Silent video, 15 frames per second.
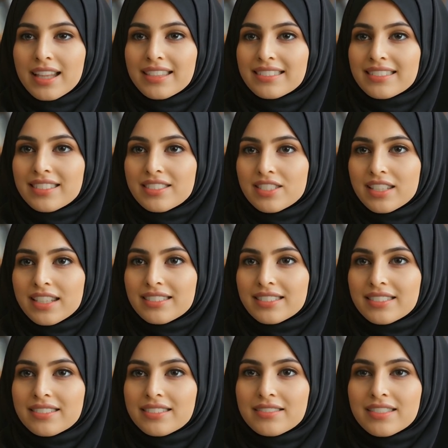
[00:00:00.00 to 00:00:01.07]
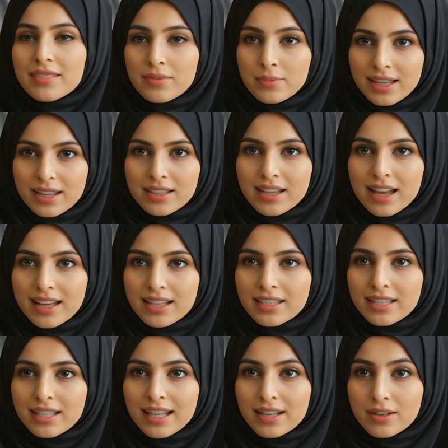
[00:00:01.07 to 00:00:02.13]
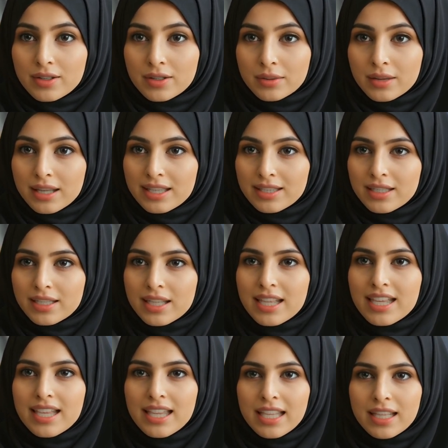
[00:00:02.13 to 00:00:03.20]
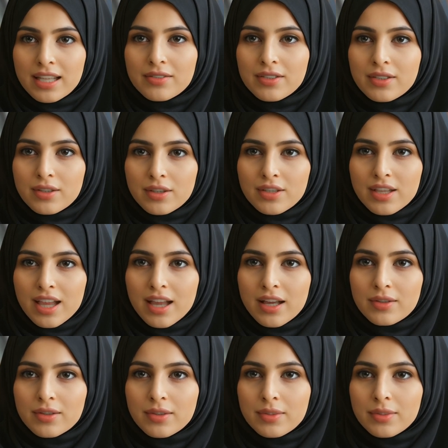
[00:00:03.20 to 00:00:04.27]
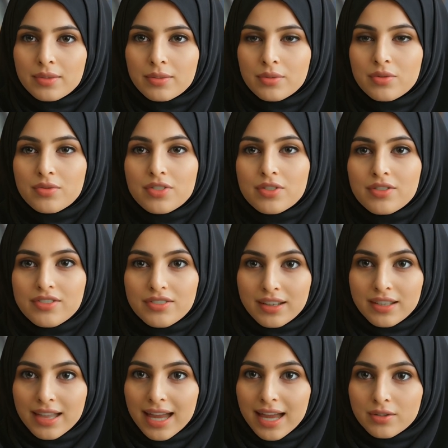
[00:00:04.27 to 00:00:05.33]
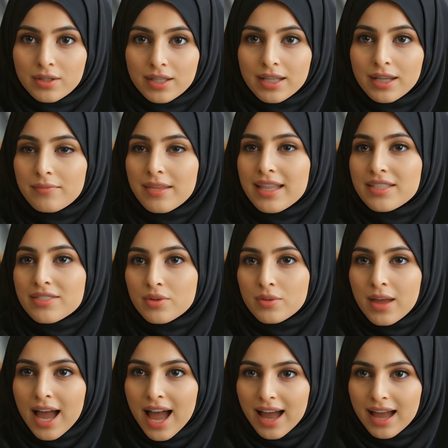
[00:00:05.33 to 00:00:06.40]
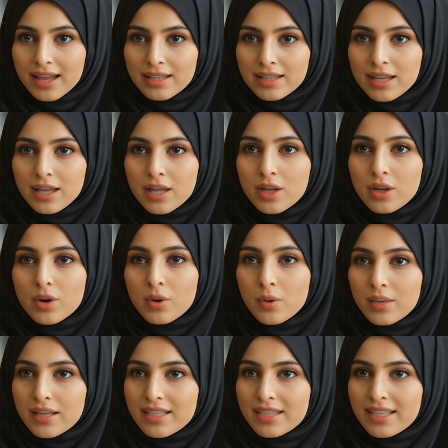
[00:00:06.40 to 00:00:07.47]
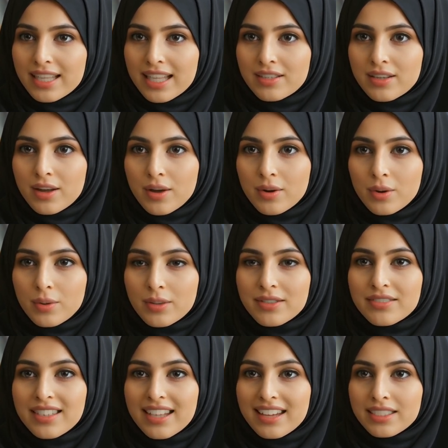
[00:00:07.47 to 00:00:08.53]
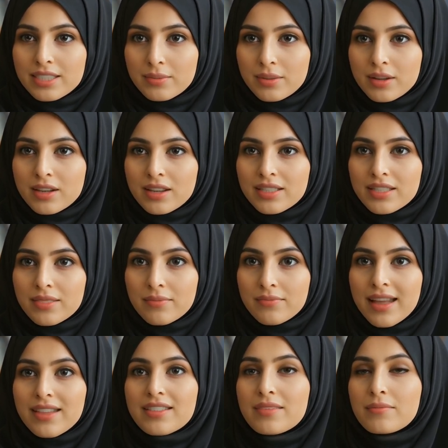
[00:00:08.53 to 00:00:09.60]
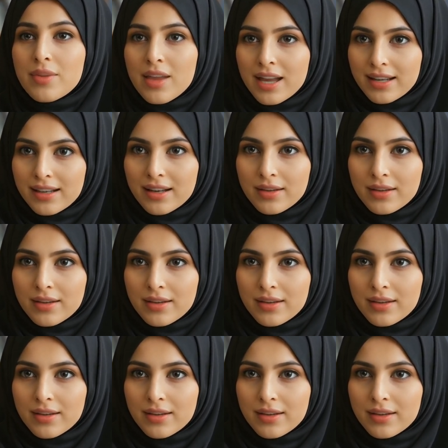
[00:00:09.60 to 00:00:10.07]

It suggests they recognized inherent risks. Even for them, people who thought they could handle it. It makes you ask, what did they know? What did they experience that made them lock it